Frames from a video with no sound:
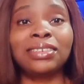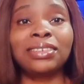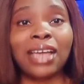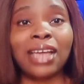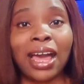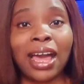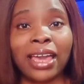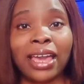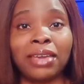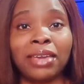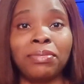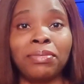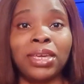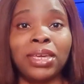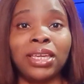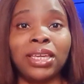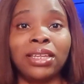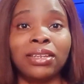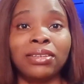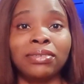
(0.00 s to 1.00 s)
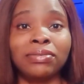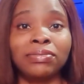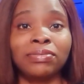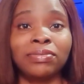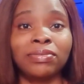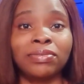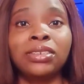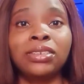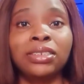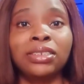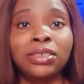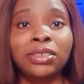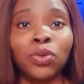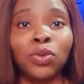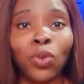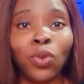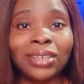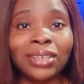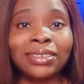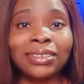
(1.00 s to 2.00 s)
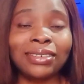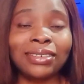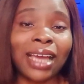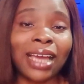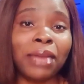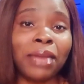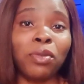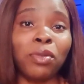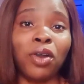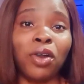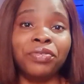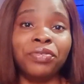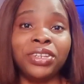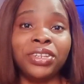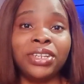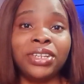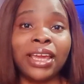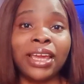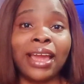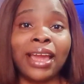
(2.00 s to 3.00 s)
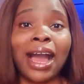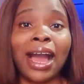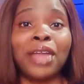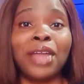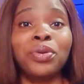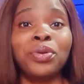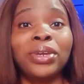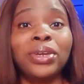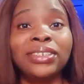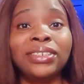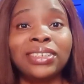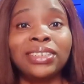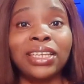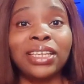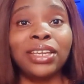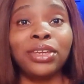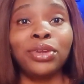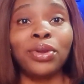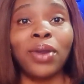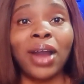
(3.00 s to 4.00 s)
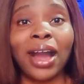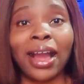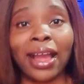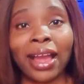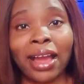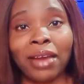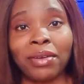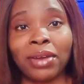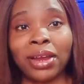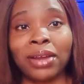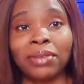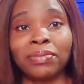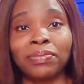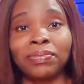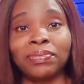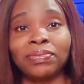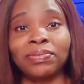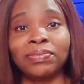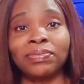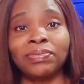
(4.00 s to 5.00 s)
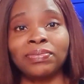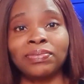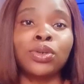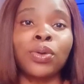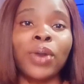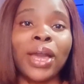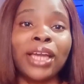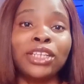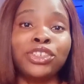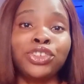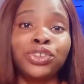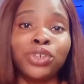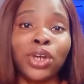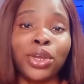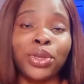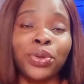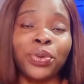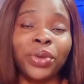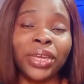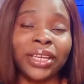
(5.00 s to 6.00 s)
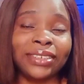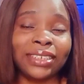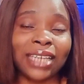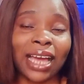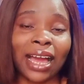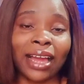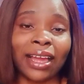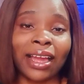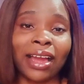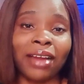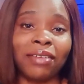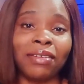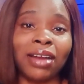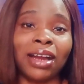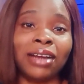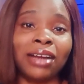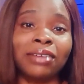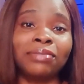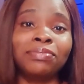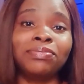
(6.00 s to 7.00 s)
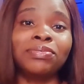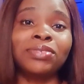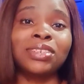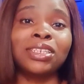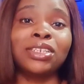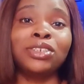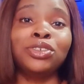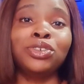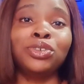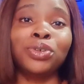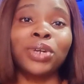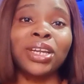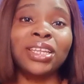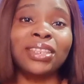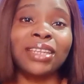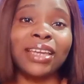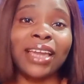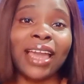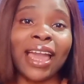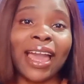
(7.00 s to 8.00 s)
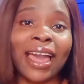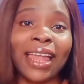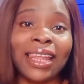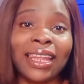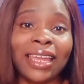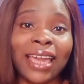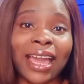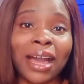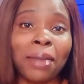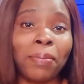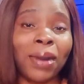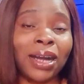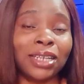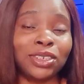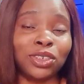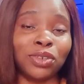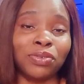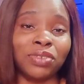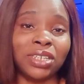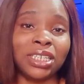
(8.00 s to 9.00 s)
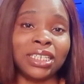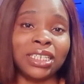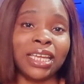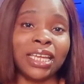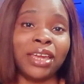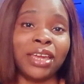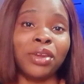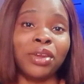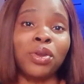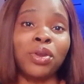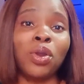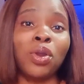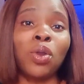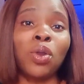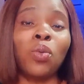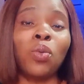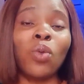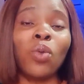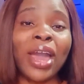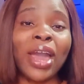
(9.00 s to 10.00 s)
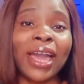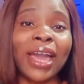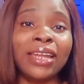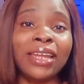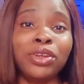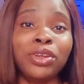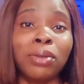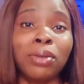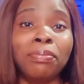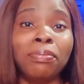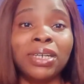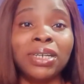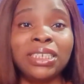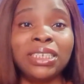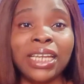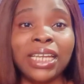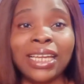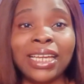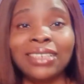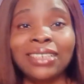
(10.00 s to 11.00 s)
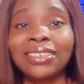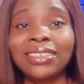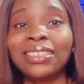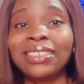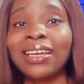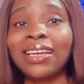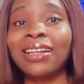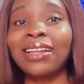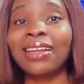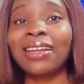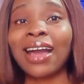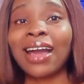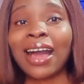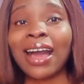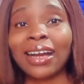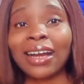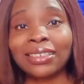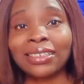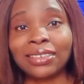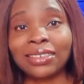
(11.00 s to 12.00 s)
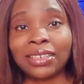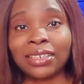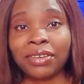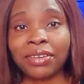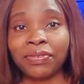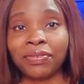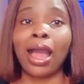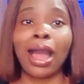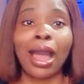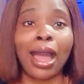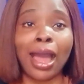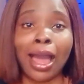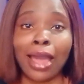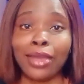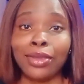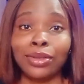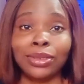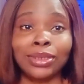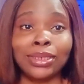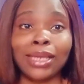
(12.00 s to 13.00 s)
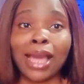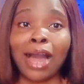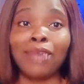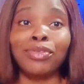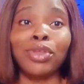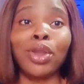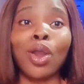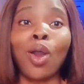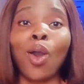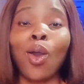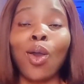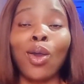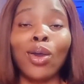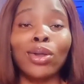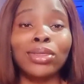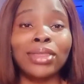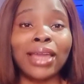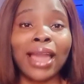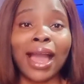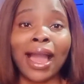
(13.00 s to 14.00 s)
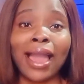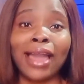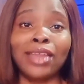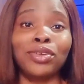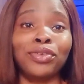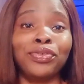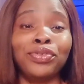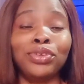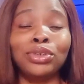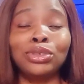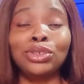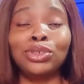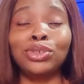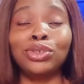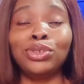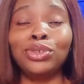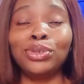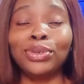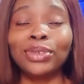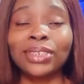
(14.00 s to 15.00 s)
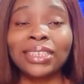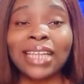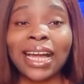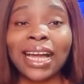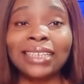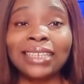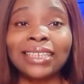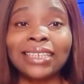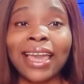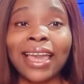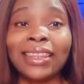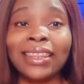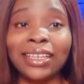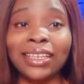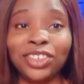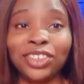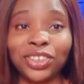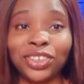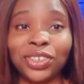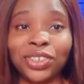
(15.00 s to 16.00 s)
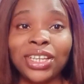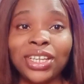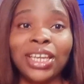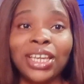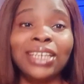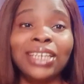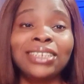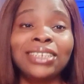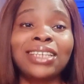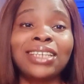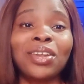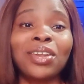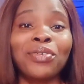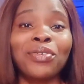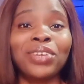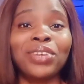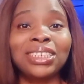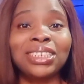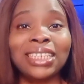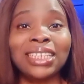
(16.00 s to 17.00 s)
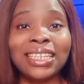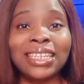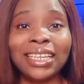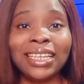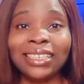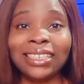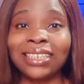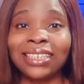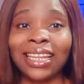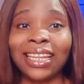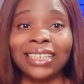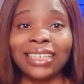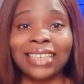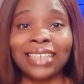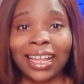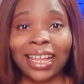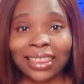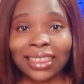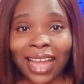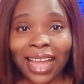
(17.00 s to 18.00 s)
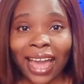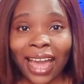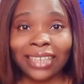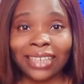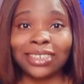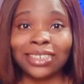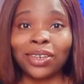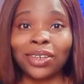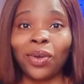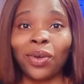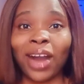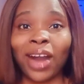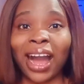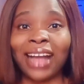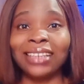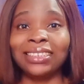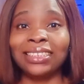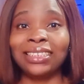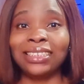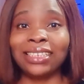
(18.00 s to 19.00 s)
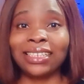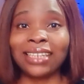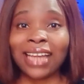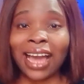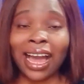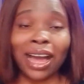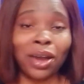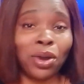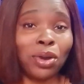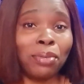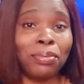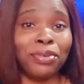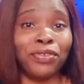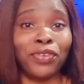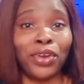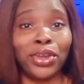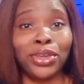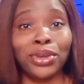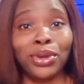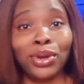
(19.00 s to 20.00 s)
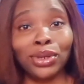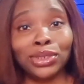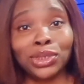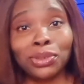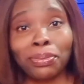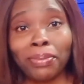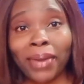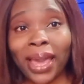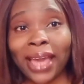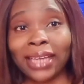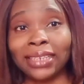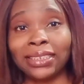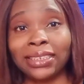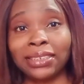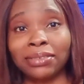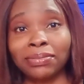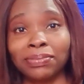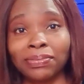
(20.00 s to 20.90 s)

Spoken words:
timing. What time of the day are you eating your akara? So ensure you eat akara during the earlier part of the day when your body is still active and you still have the whole day ahead of you to use that energy instead of eating it late at night or as dinner or before you go to bed.